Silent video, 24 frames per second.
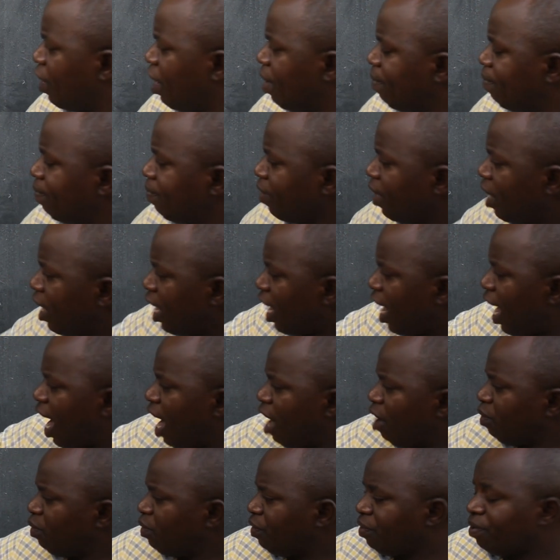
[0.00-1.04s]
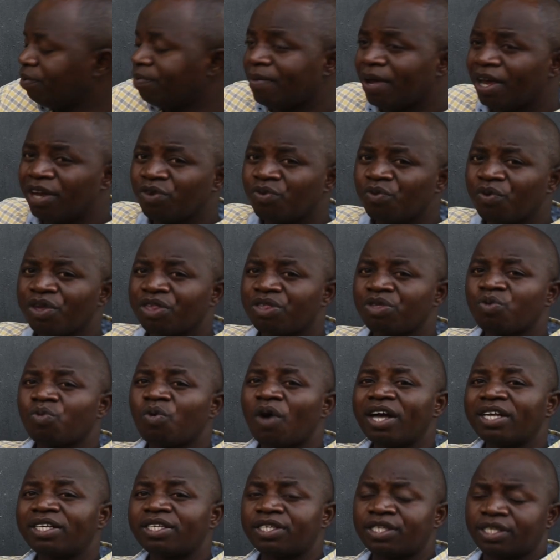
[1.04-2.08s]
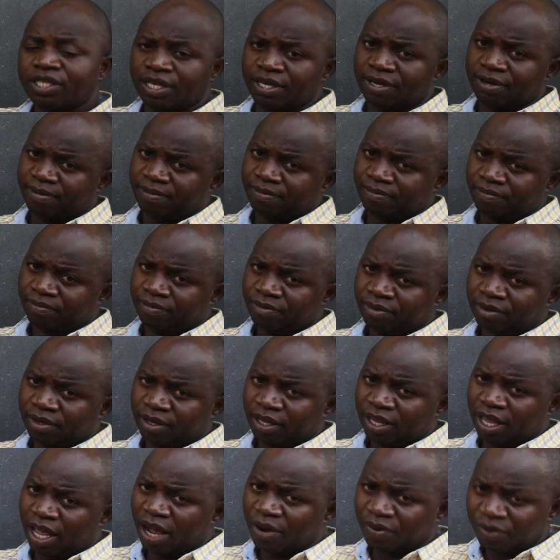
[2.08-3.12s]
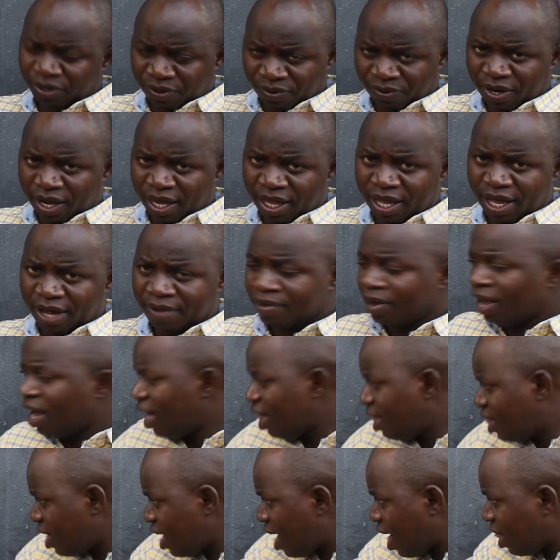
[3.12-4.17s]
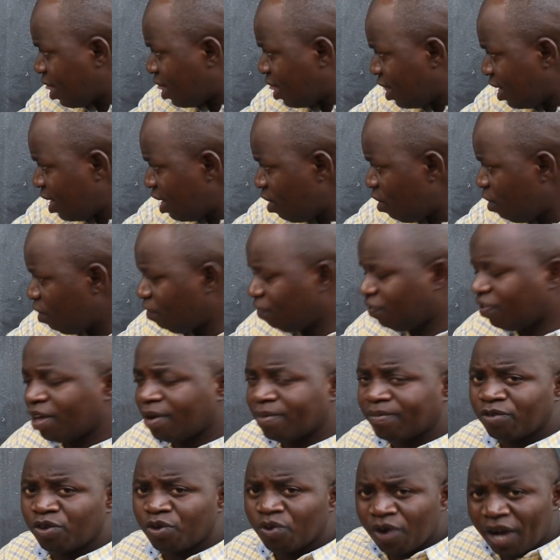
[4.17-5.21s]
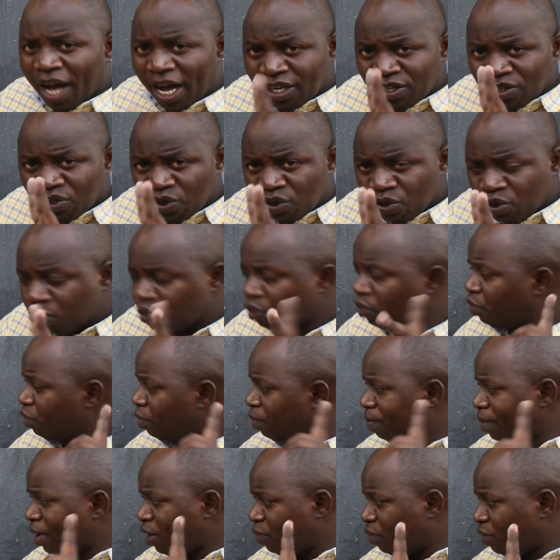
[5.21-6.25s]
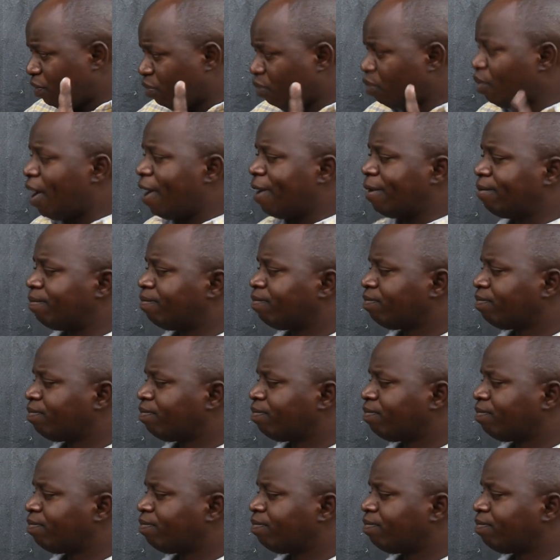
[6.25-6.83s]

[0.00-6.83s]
them, I will remain with 1 C. Are we together? There are 3 of them. You cancel 2, you remain with 1.